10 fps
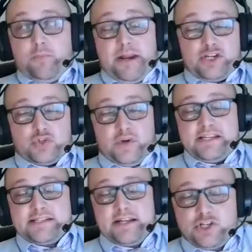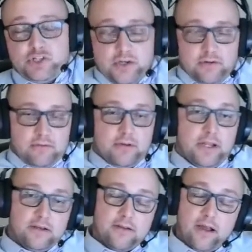my shrink said I shouldn't
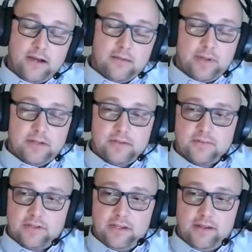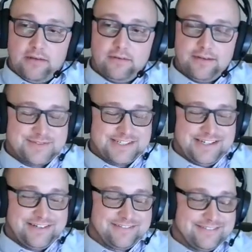talk about this again. I'm just kidding.